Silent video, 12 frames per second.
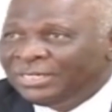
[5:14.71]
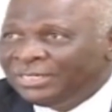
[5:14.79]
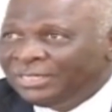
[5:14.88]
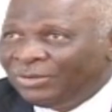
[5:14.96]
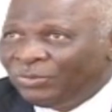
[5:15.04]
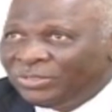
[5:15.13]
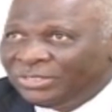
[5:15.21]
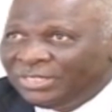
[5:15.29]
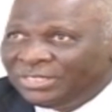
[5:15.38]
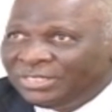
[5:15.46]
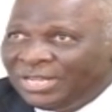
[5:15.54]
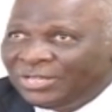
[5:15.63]
there was
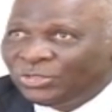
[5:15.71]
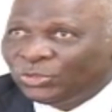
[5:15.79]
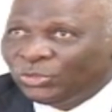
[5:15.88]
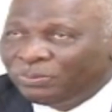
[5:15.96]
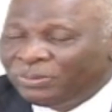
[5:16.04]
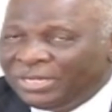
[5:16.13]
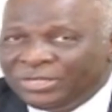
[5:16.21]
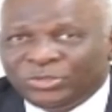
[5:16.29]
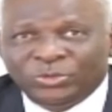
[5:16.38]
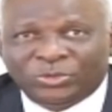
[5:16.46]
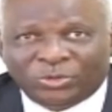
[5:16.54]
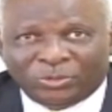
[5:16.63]
this dance group,
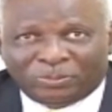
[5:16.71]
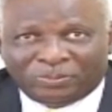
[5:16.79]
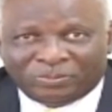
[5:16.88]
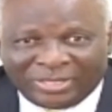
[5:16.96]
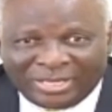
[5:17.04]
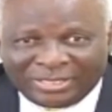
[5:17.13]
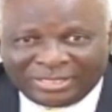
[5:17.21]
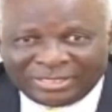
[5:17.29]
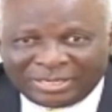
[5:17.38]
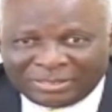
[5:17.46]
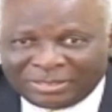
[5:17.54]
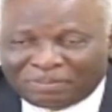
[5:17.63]
A2 group there,
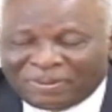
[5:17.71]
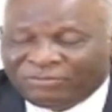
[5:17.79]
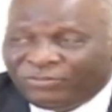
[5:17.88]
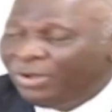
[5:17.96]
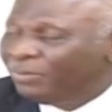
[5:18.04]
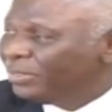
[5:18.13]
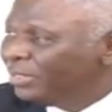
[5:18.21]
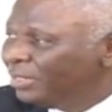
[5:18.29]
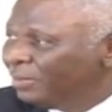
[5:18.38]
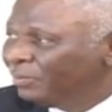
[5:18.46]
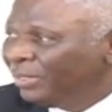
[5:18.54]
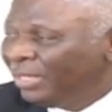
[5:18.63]
they performed.
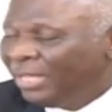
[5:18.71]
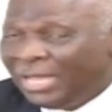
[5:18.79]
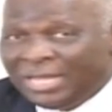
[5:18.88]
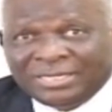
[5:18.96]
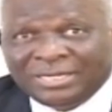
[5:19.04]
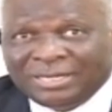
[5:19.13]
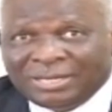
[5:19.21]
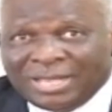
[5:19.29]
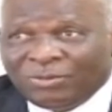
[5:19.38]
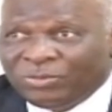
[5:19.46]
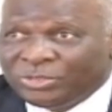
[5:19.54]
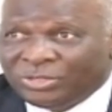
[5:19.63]
And
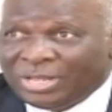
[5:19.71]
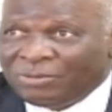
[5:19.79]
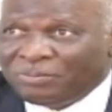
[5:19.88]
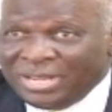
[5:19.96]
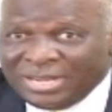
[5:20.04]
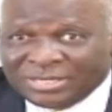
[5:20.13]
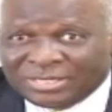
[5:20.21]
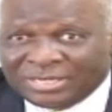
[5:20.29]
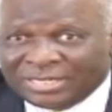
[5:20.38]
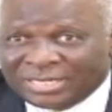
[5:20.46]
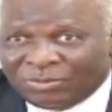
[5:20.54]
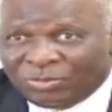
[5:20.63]
I was amazed
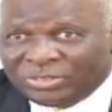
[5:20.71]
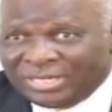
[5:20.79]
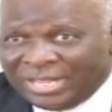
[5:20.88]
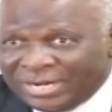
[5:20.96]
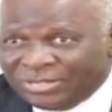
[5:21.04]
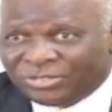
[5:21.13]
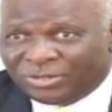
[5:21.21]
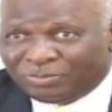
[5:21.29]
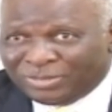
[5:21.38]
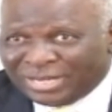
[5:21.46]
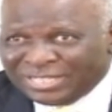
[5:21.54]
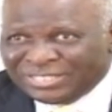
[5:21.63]
that I was hearing
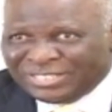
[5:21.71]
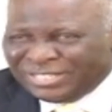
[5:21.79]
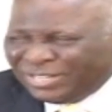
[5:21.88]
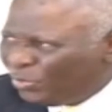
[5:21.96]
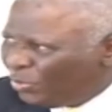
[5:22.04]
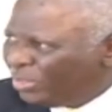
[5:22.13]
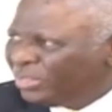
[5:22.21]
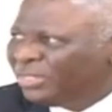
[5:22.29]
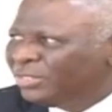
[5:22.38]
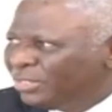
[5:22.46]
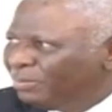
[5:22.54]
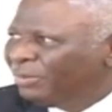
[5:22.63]
some Nigerian words
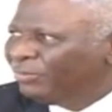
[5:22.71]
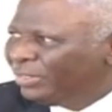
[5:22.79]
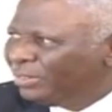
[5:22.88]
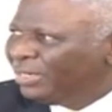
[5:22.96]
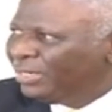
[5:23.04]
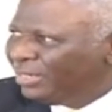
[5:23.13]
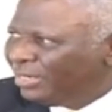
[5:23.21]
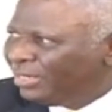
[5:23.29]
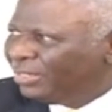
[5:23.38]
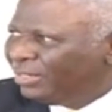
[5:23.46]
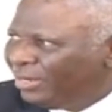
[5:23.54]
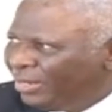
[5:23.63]
in some of the
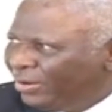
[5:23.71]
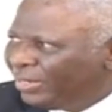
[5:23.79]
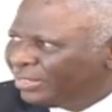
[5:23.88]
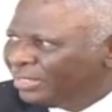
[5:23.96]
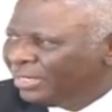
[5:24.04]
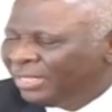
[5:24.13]
lyrics.